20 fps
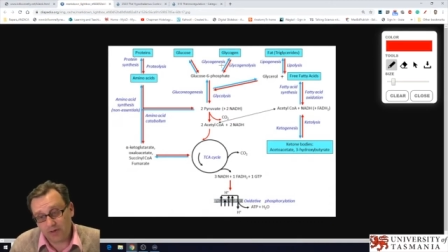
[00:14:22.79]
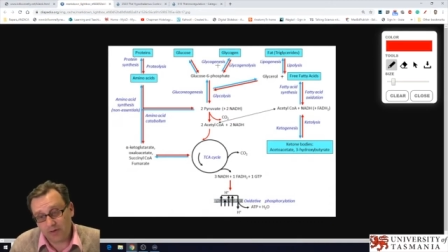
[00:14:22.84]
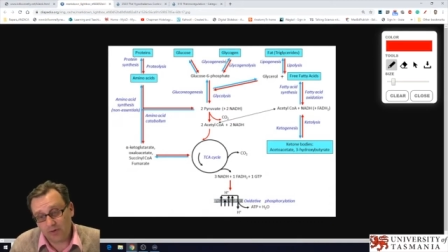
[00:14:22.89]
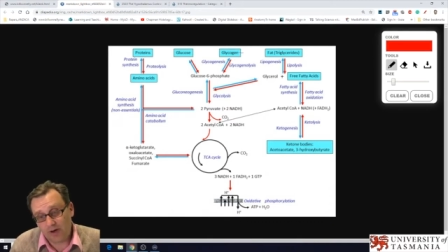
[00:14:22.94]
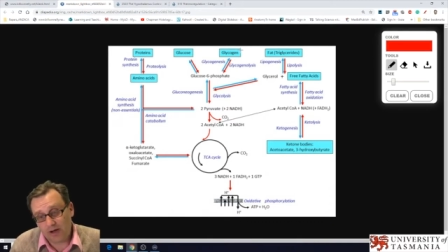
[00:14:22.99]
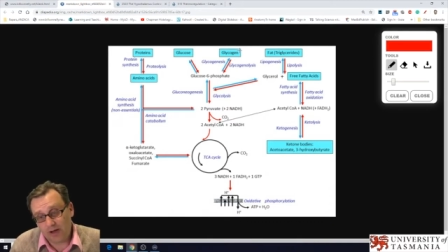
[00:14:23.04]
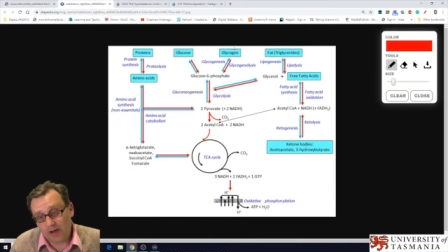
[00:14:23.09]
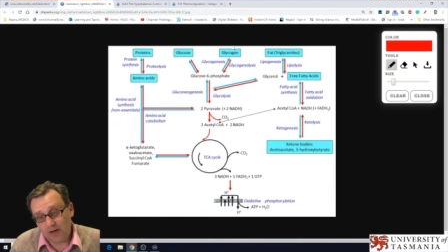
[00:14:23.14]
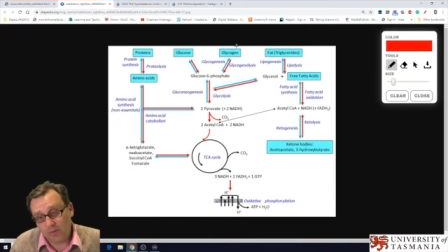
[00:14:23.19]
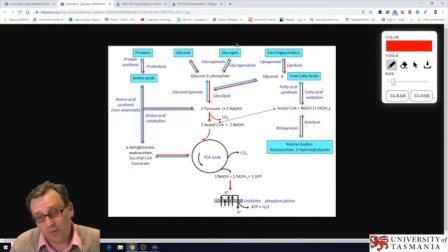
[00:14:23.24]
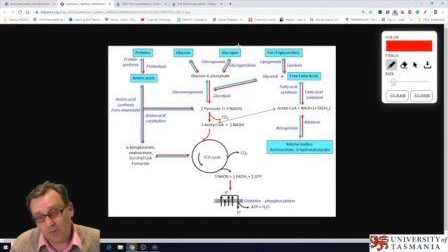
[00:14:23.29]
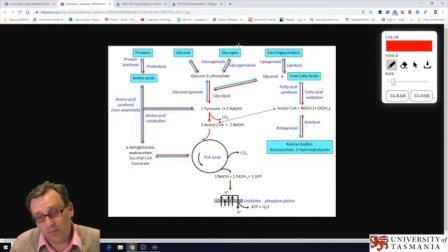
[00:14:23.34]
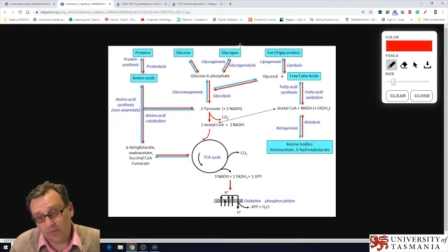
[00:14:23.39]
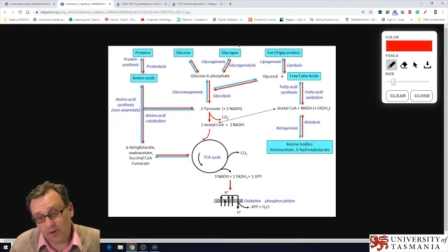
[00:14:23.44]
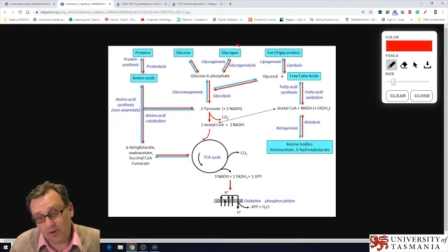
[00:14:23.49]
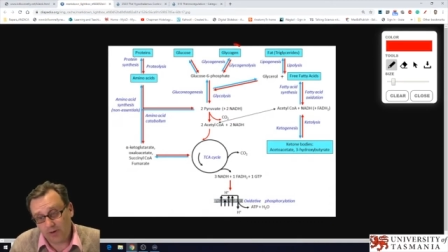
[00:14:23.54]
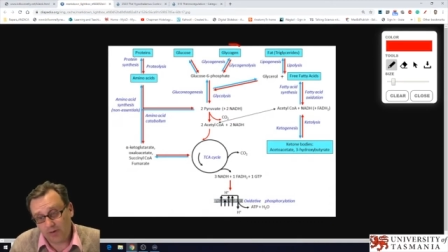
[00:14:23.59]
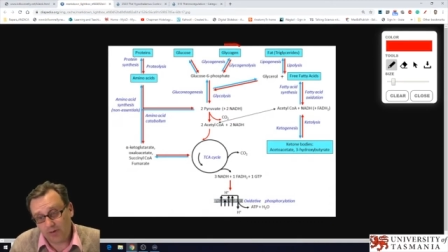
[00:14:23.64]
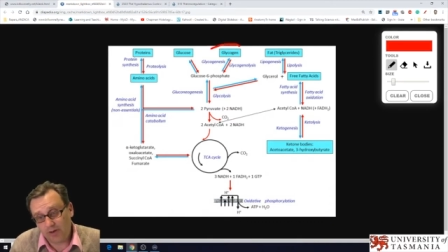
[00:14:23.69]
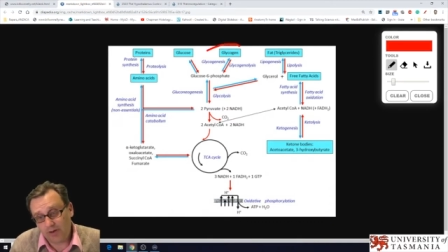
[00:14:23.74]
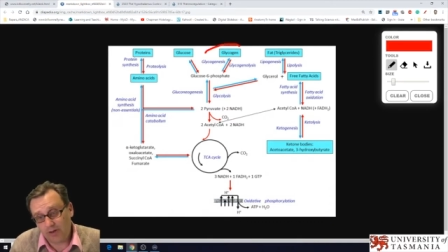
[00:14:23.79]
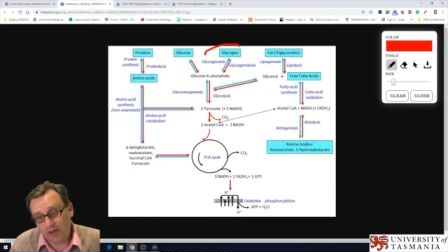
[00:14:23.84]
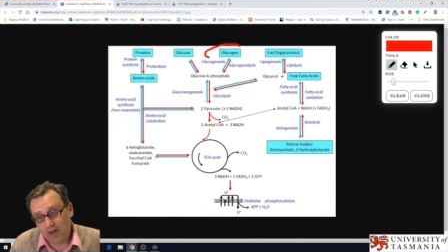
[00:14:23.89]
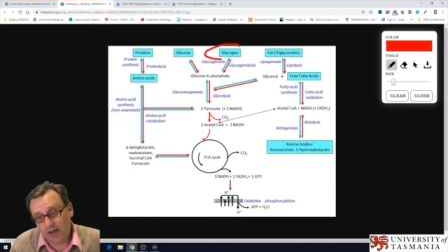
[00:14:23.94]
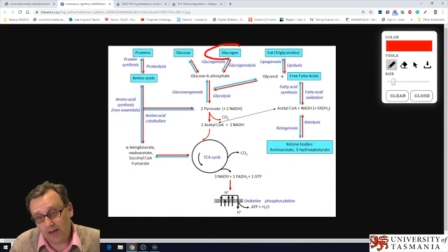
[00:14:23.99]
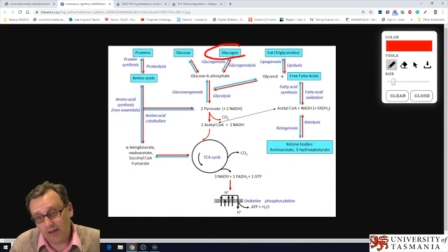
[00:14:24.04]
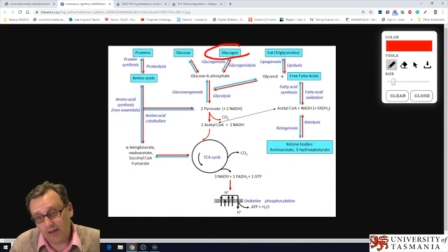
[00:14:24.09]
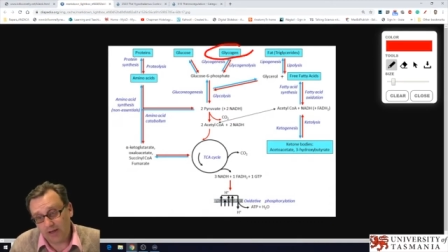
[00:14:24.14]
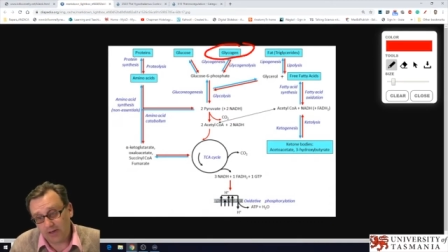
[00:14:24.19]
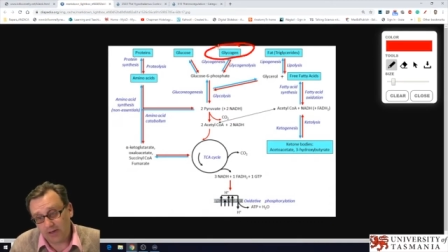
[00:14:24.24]
And so uh, we've
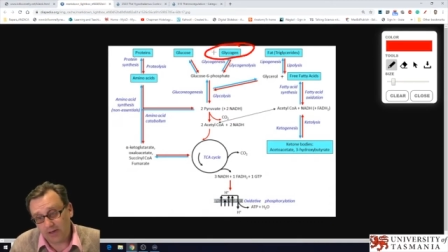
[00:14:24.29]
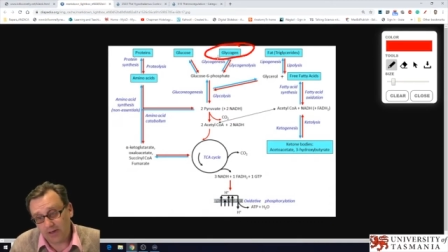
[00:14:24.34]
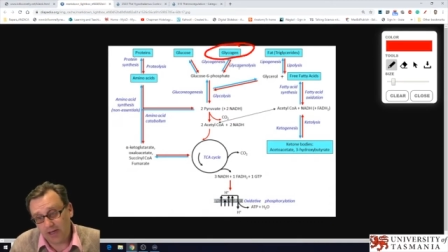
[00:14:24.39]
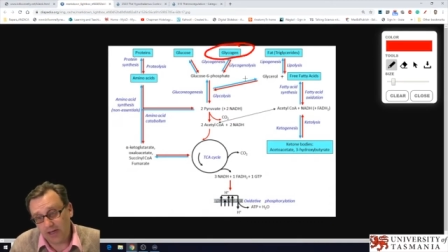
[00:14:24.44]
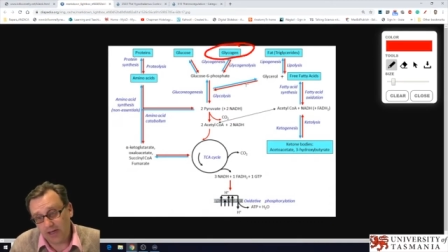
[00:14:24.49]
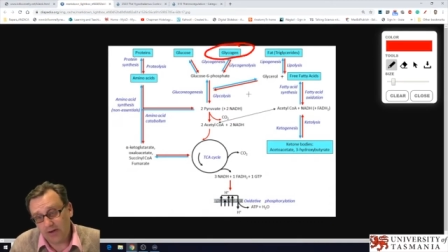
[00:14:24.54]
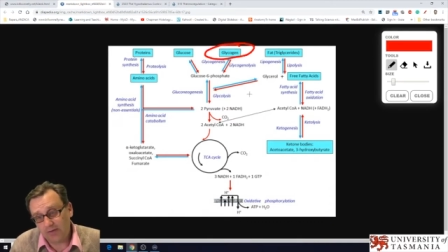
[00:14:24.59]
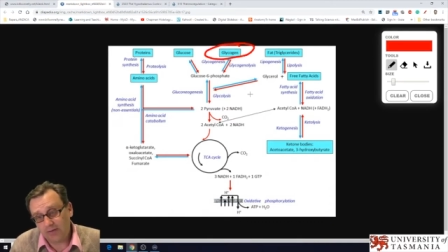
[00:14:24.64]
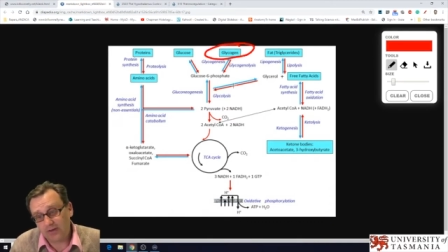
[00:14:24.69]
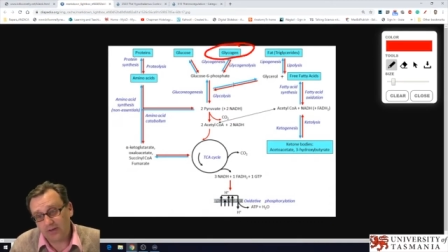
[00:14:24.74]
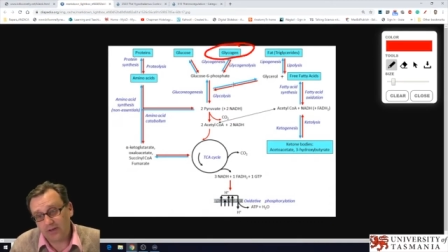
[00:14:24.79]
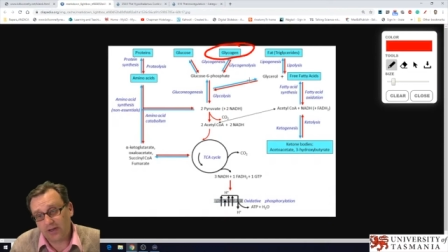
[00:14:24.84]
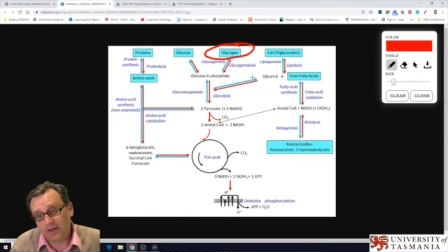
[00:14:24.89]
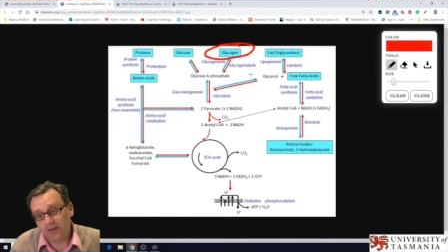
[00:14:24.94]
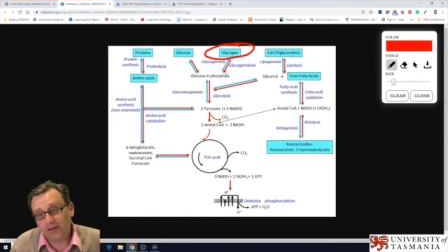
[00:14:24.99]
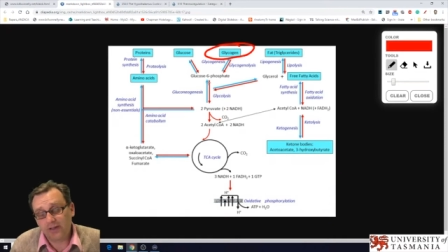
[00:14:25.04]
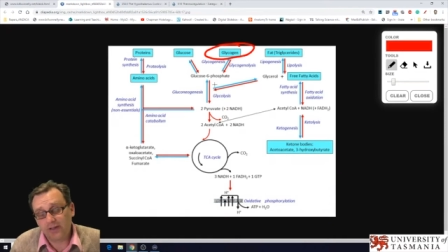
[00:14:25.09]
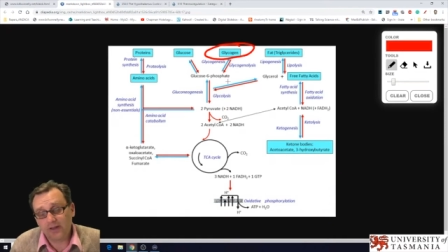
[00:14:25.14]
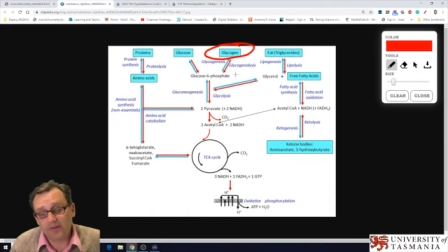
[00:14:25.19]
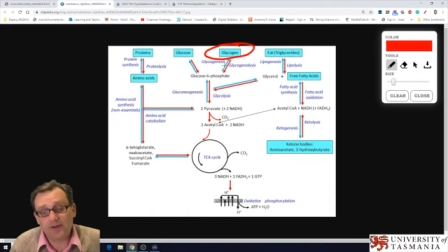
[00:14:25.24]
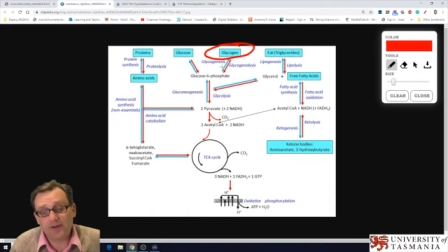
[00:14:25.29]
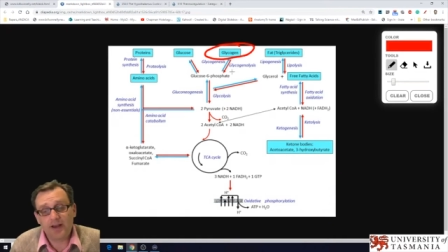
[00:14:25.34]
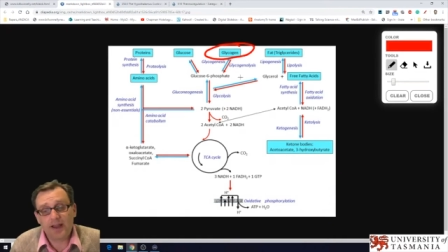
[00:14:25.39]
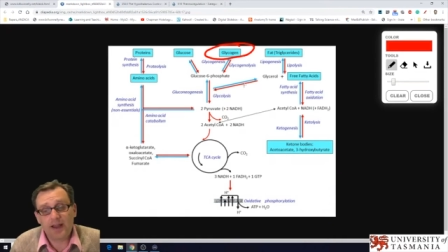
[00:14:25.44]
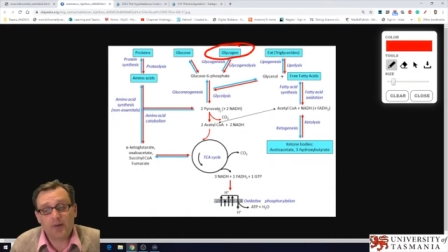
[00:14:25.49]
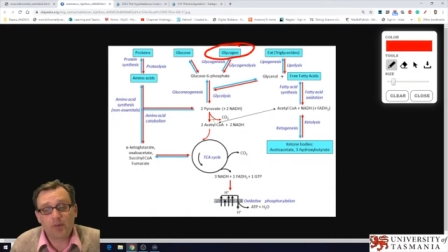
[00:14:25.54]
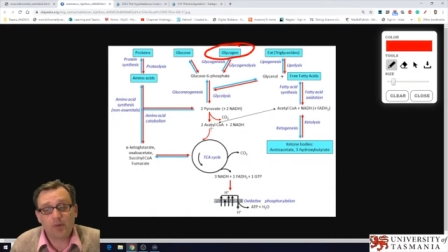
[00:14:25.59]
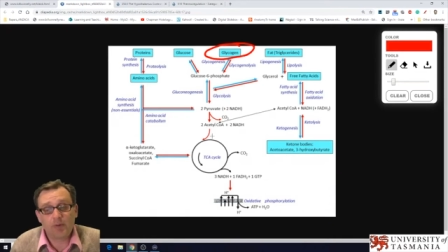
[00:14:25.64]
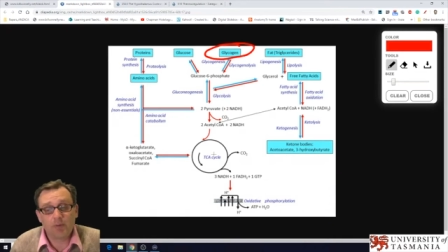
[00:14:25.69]
got the glycogen here inside the liver.